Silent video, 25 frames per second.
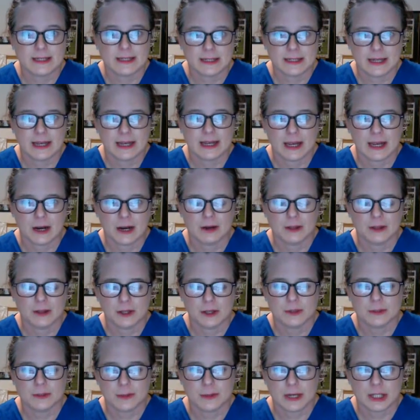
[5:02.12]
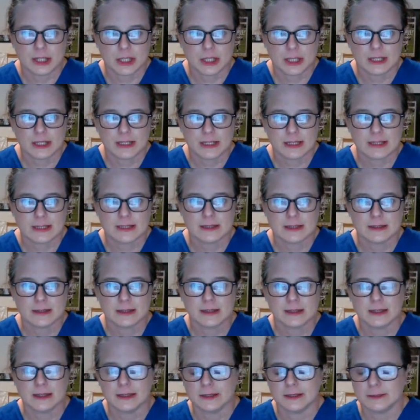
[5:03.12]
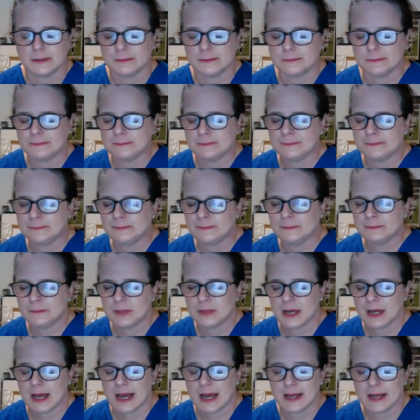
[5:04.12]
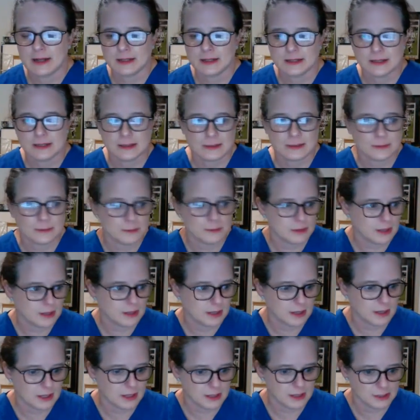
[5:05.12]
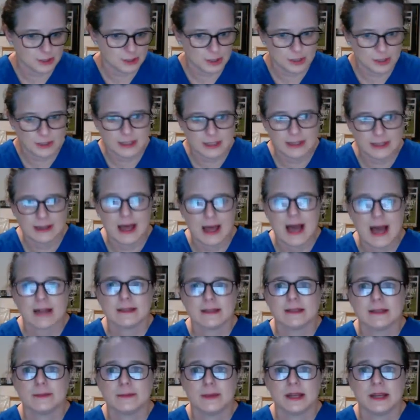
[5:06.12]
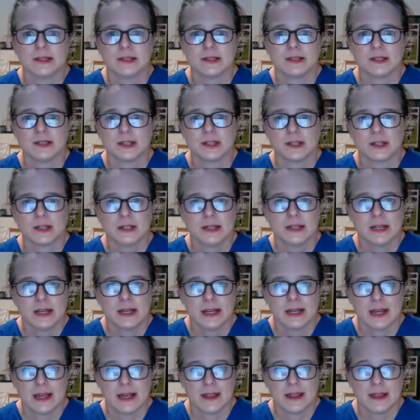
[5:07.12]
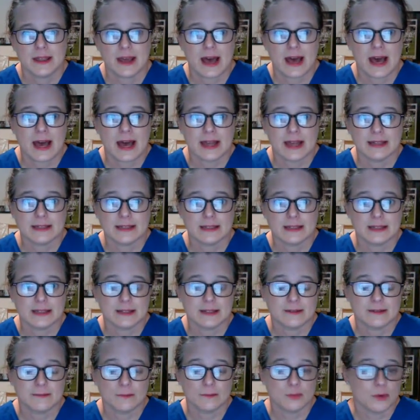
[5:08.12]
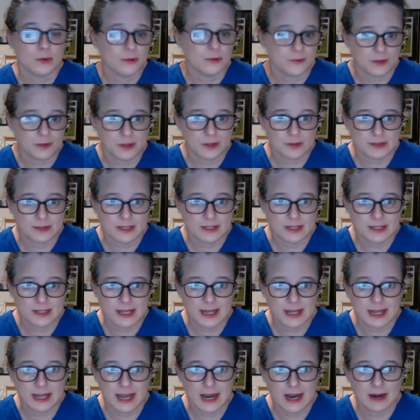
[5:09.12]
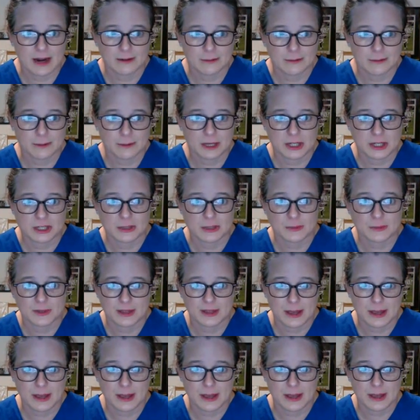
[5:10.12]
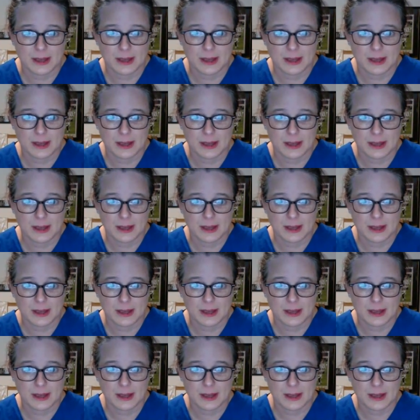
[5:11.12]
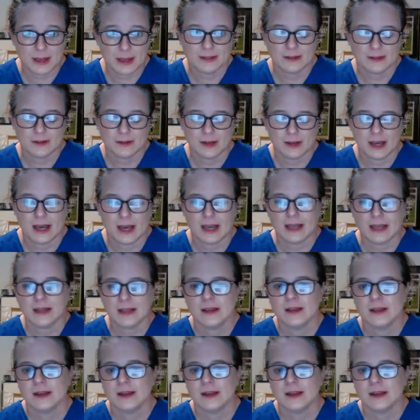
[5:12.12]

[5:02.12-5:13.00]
take care of those patients. I had a student last semester that refused to take care of a patient with MRSA. Okay,